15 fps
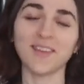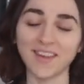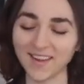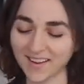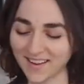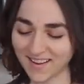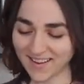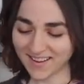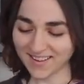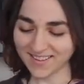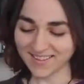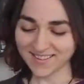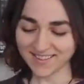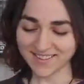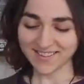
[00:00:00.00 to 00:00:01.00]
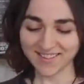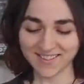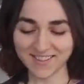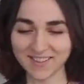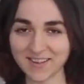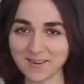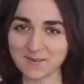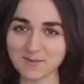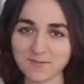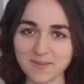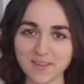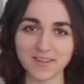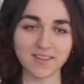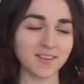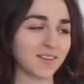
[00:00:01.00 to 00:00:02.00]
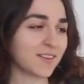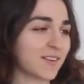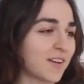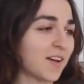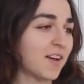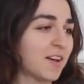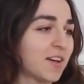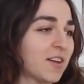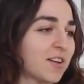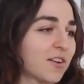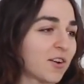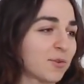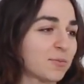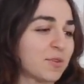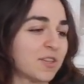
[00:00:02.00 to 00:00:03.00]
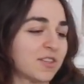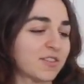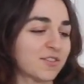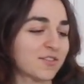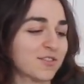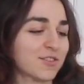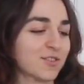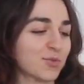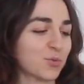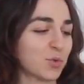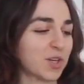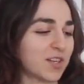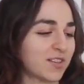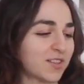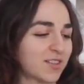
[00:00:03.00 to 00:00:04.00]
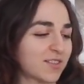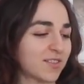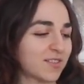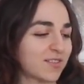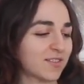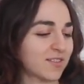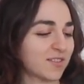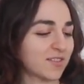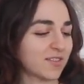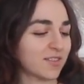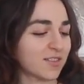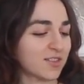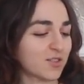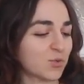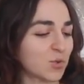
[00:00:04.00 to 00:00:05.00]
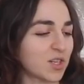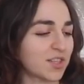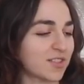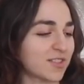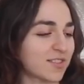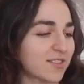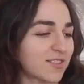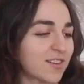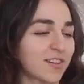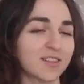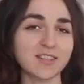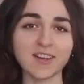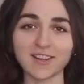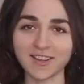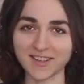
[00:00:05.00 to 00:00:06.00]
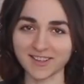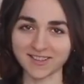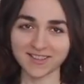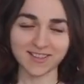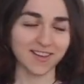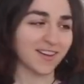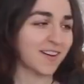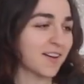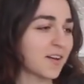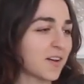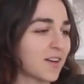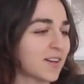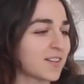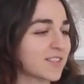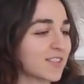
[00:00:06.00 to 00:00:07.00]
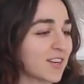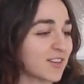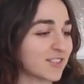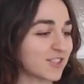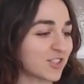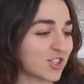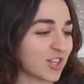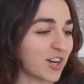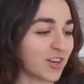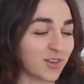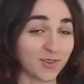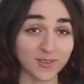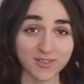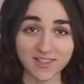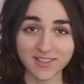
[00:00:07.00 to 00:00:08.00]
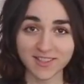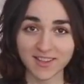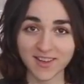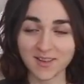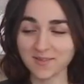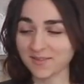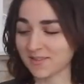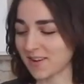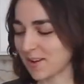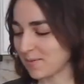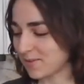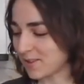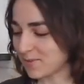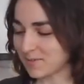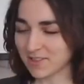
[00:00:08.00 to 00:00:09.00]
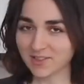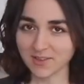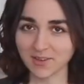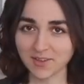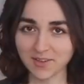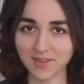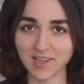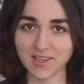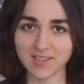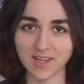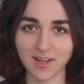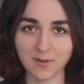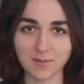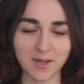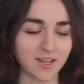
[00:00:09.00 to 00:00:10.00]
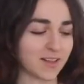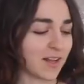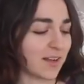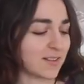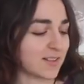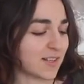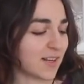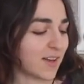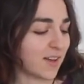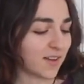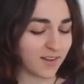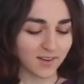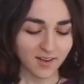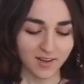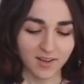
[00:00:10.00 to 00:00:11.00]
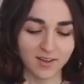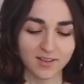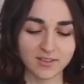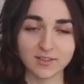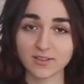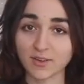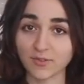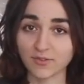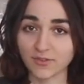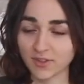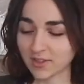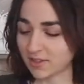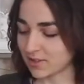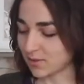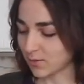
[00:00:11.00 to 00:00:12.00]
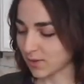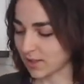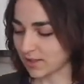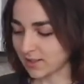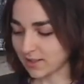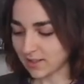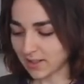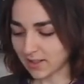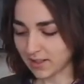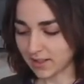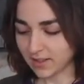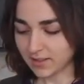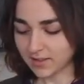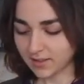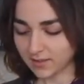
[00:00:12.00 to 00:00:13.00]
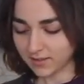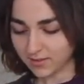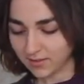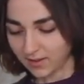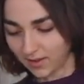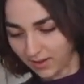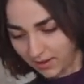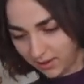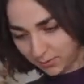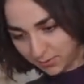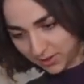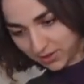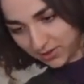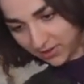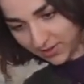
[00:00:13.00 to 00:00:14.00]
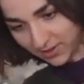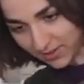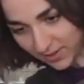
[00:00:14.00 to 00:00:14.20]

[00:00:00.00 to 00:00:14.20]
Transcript: Hey guys! Today we're making an Armenian sweet, a delicacy. It's called Sharots, and I'm going to be showing you guys how to make that today. So first we're going to need, how much is